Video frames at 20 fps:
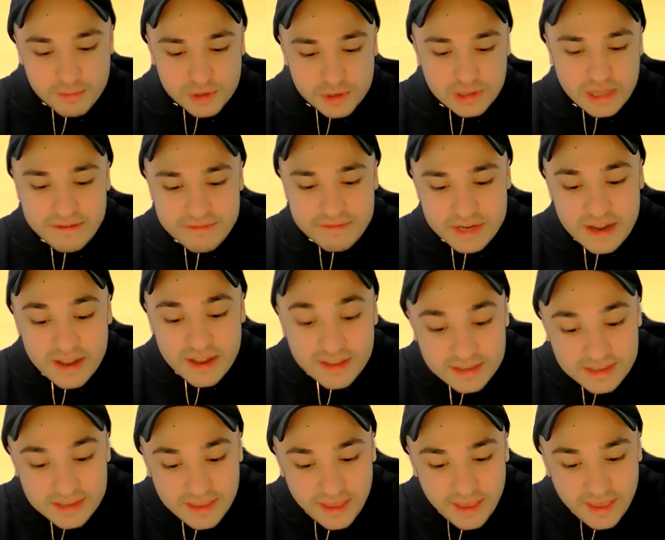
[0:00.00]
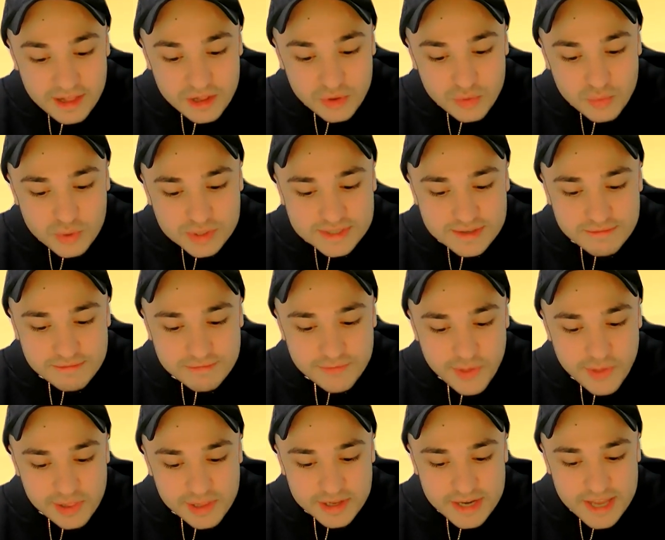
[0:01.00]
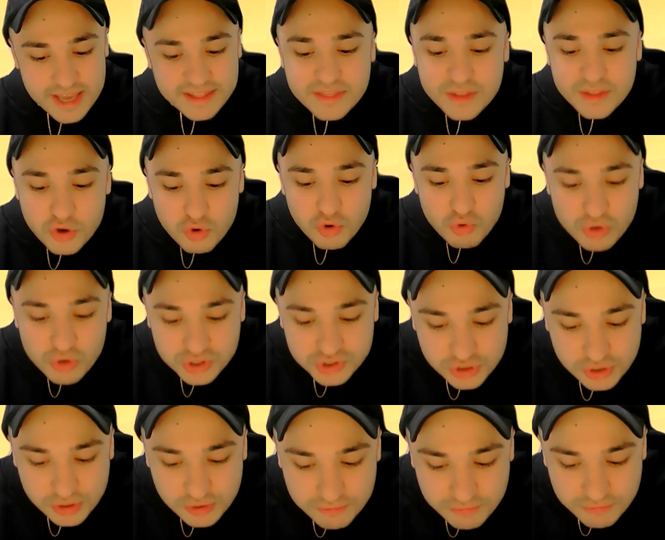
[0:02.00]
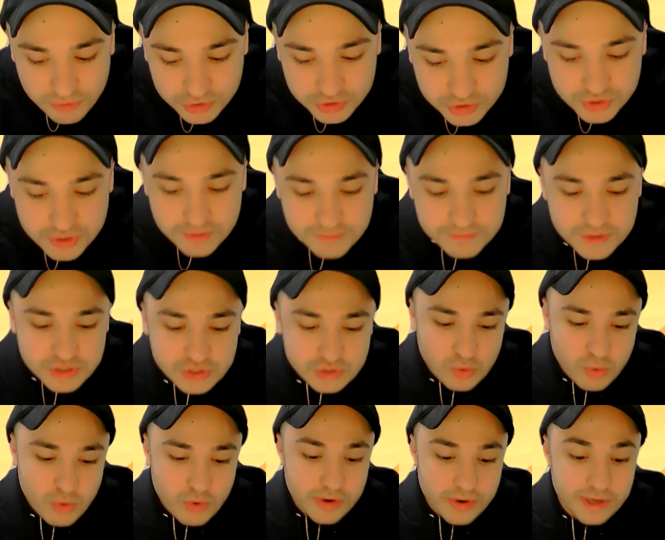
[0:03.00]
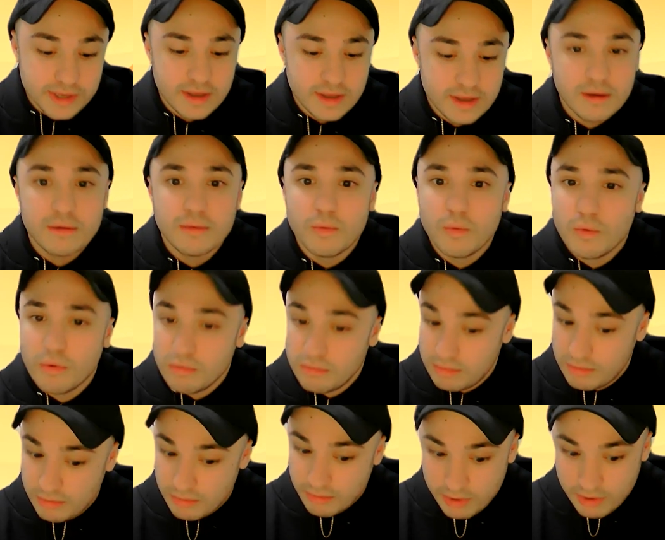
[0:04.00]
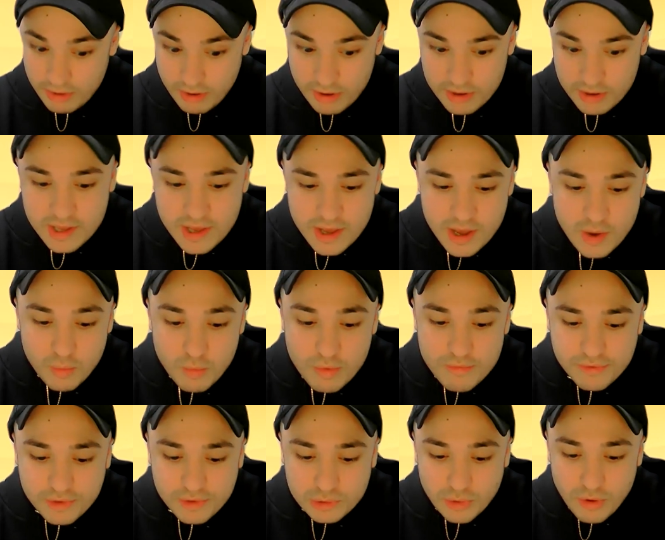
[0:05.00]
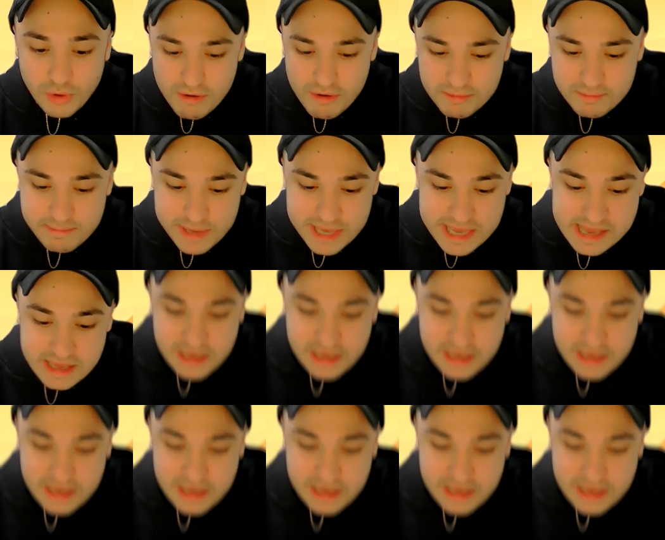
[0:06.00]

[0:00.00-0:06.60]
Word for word: 11, Gill was a villain in the original version of the story. Okay. With a long beak,